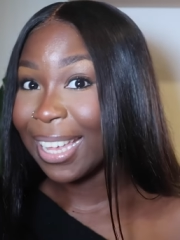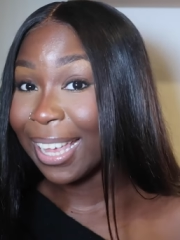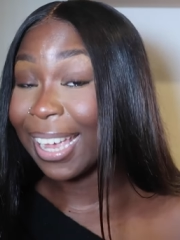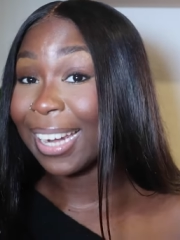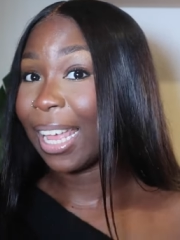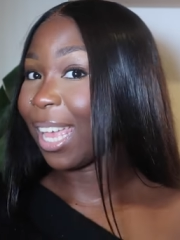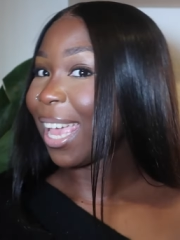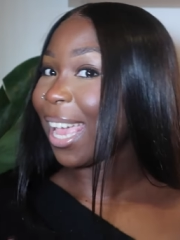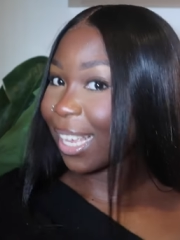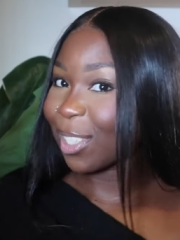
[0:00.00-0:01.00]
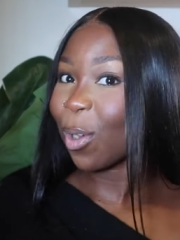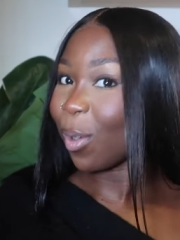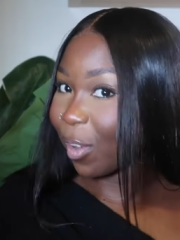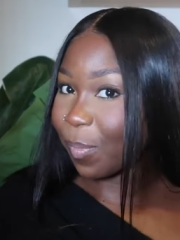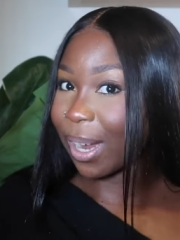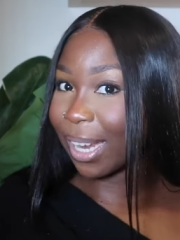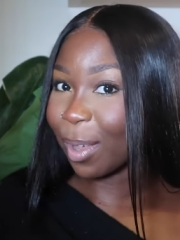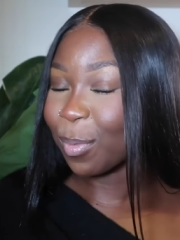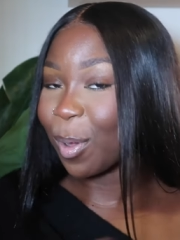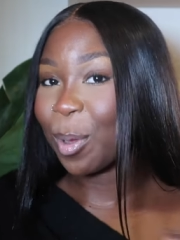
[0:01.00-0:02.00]
yearly, it is a lot of
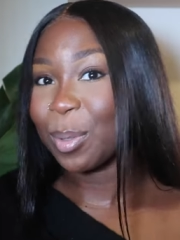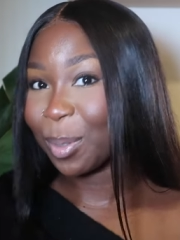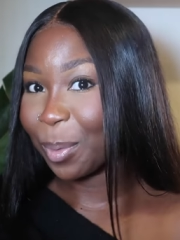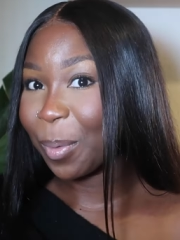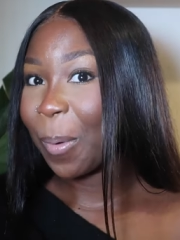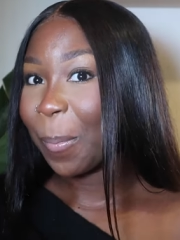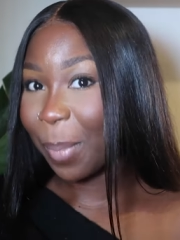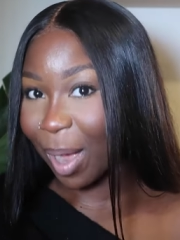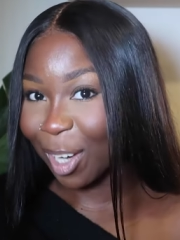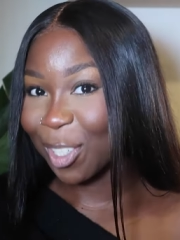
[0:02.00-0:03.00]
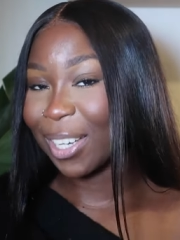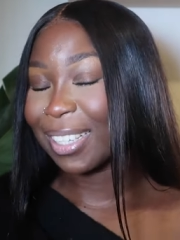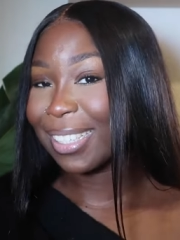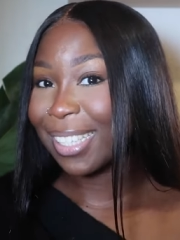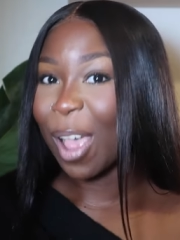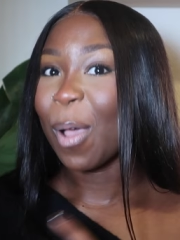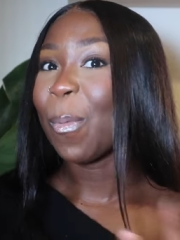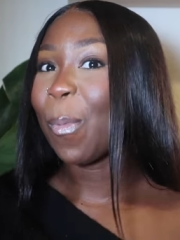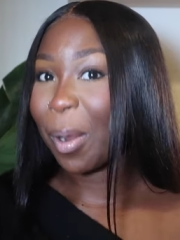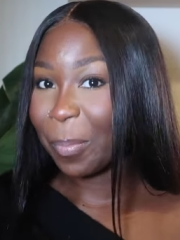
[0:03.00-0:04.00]
money for you to purchase
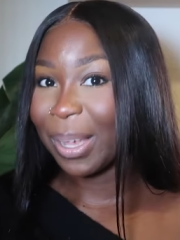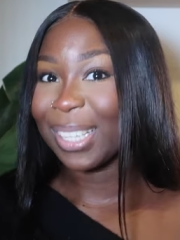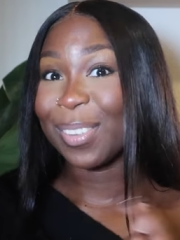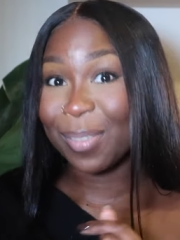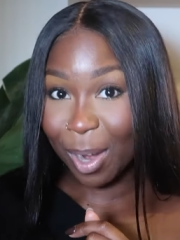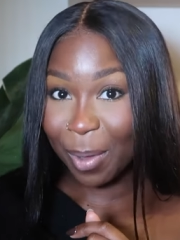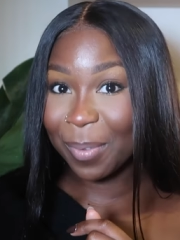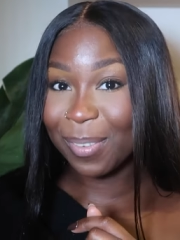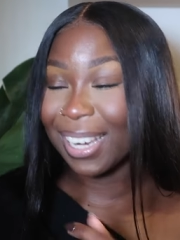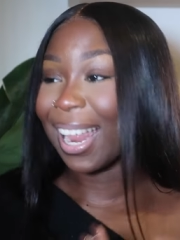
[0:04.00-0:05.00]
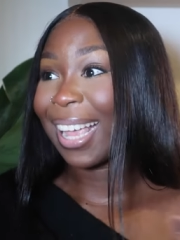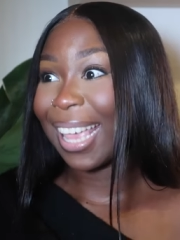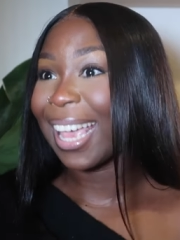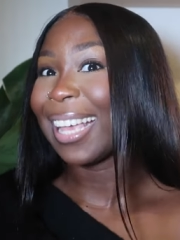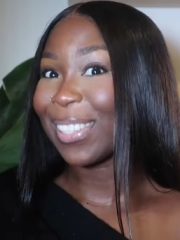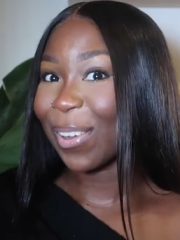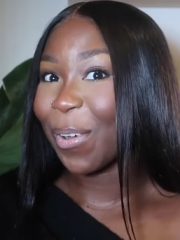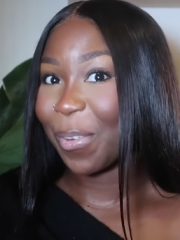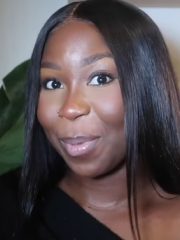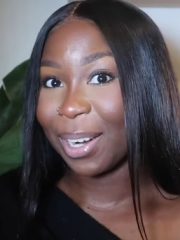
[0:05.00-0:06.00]
one piece of clothing. Like it is a
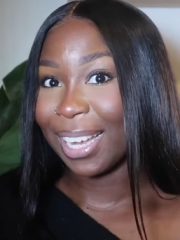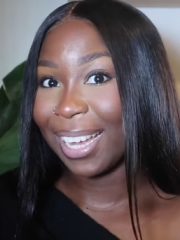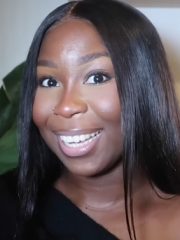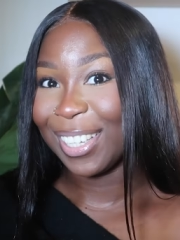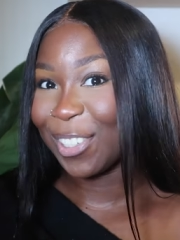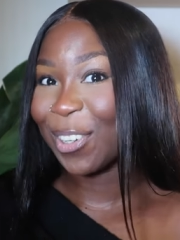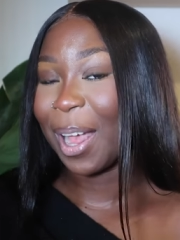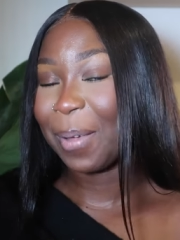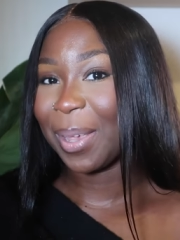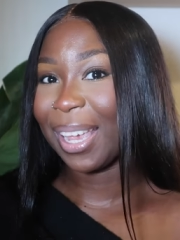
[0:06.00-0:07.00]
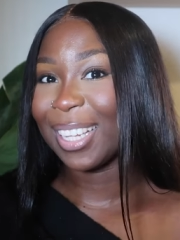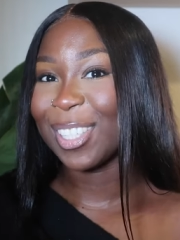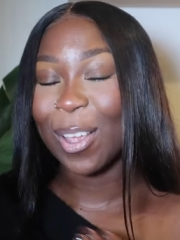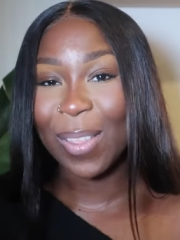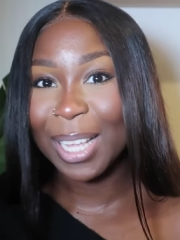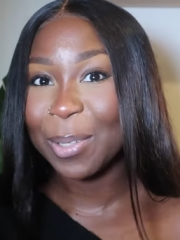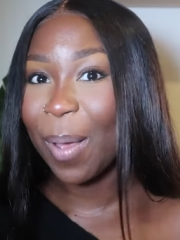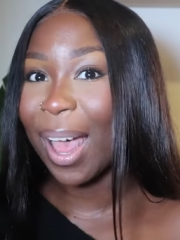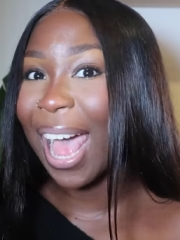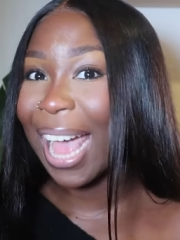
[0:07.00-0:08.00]
lot of money, do you know what I mean? So that's
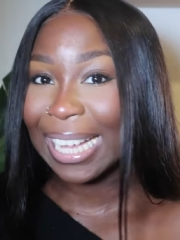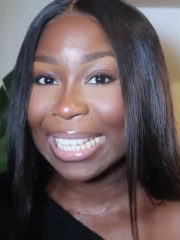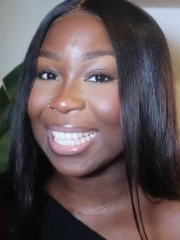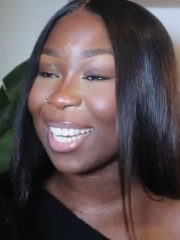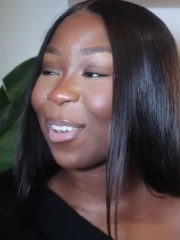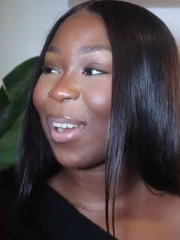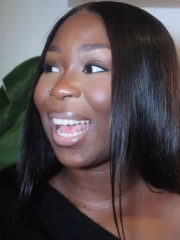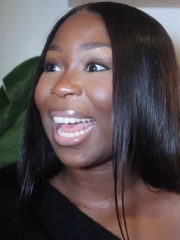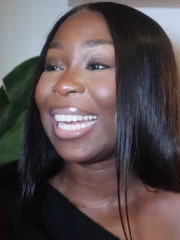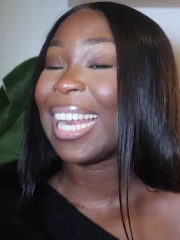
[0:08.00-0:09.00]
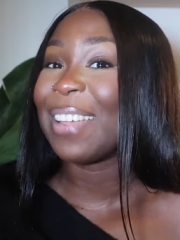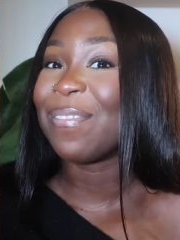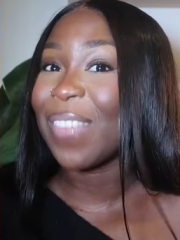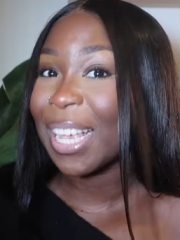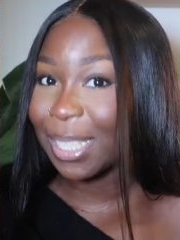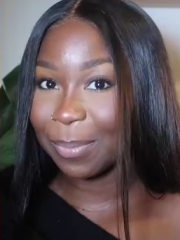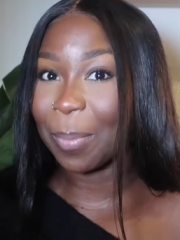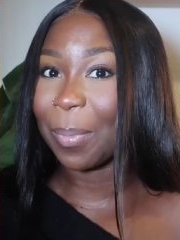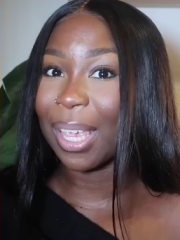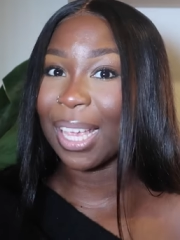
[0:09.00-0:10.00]
why I consider it an
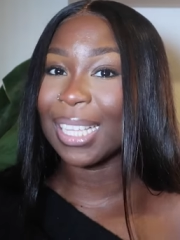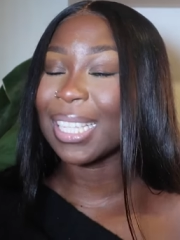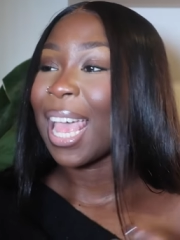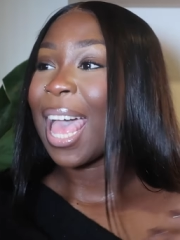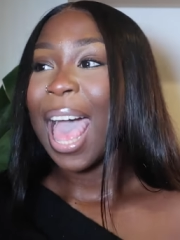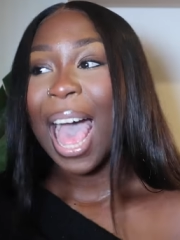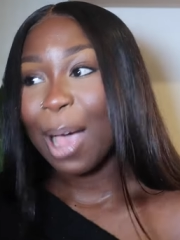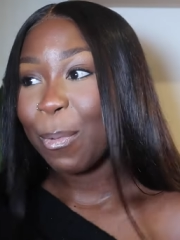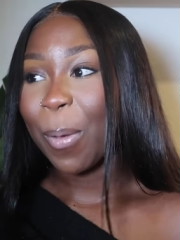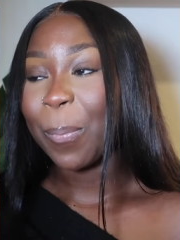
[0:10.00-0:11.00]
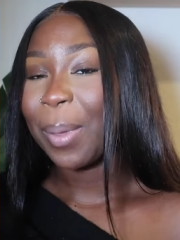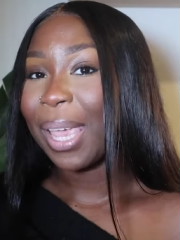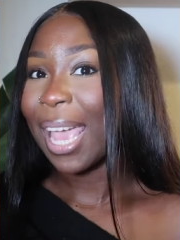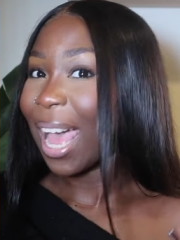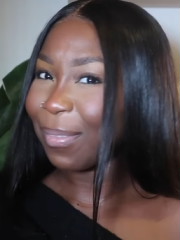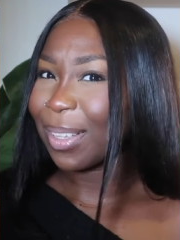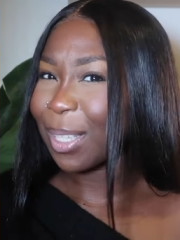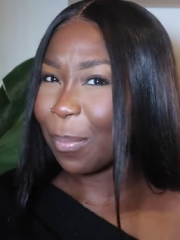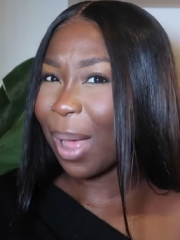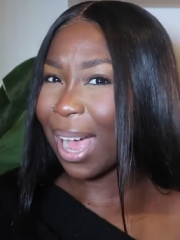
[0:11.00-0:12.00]
investment, because I won't be having
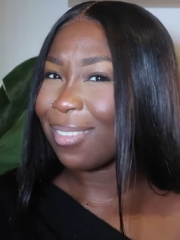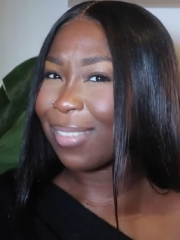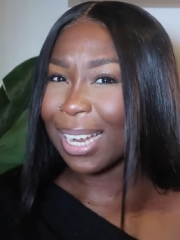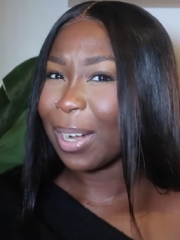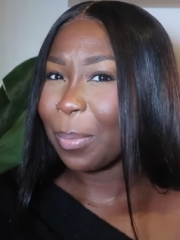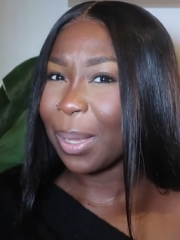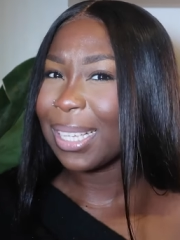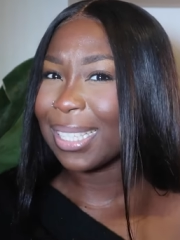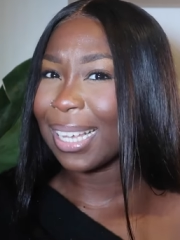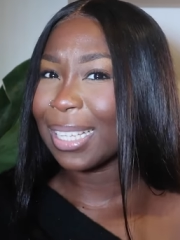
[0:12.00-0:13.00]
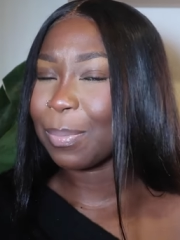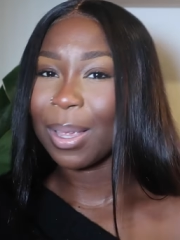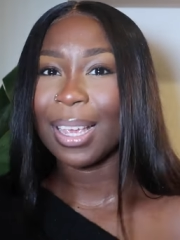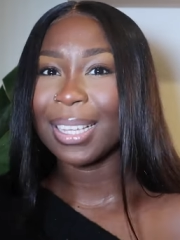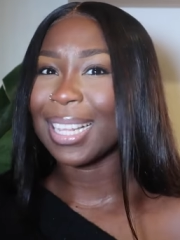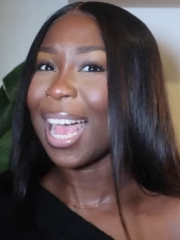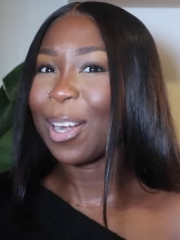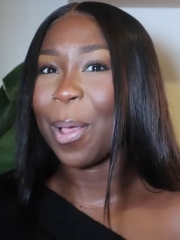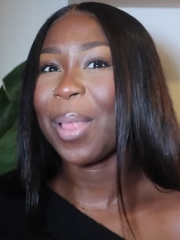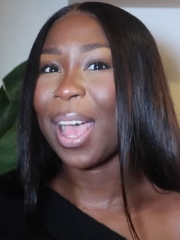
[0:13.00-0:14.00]
to buy regular pieces because I
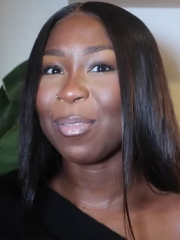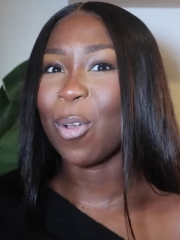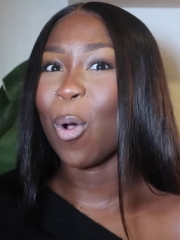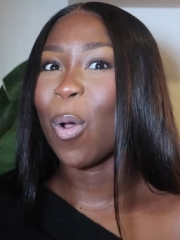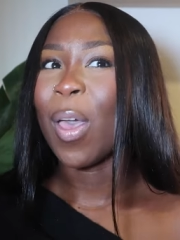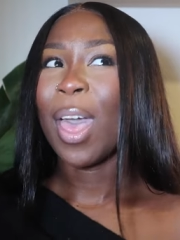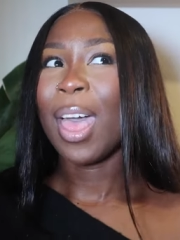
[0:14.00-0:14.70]
know that I've got